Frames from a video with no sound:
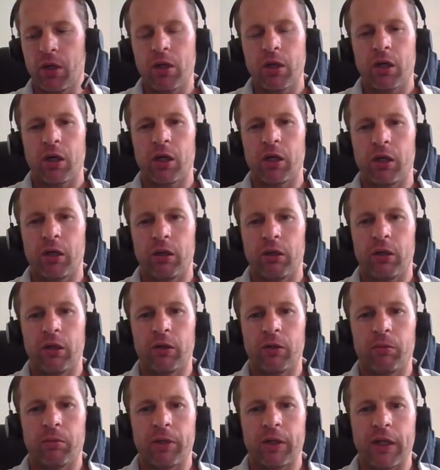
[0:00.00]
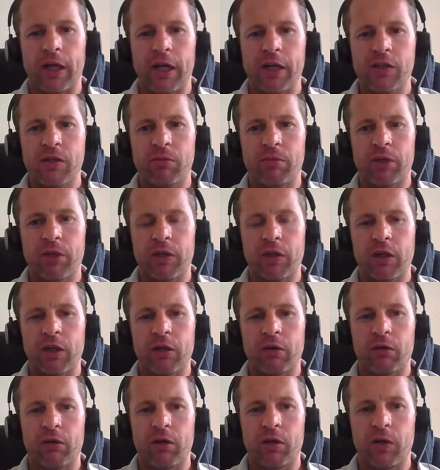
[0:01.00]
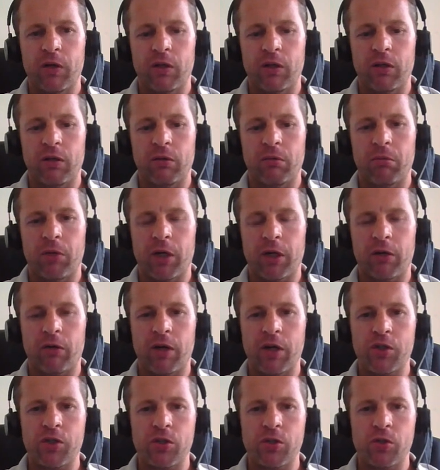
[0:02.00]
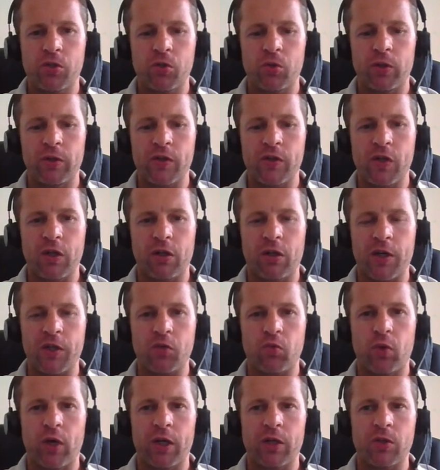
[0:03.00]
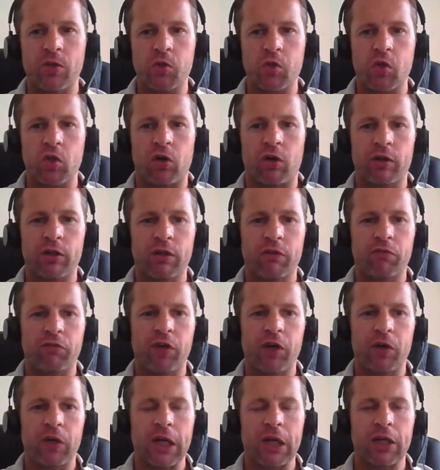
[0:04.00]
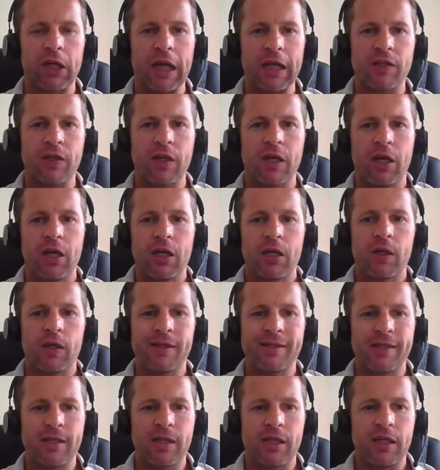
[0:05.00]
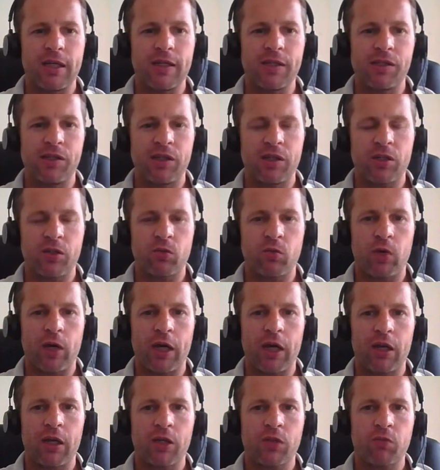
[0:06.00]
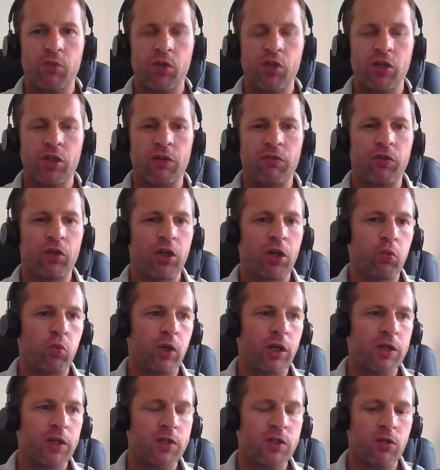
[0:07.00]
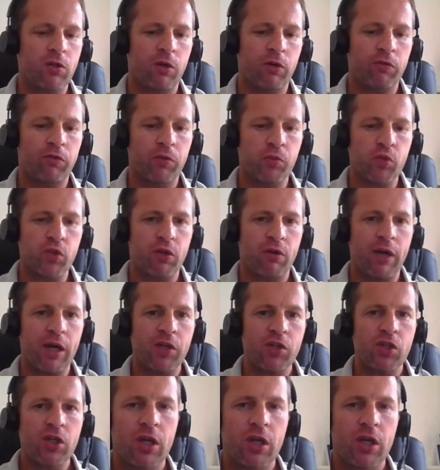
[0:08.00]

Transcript: a little bit later, but the migration tool is a nice way to start. I found that is the easiest way, especially if you don't want to start from scratch.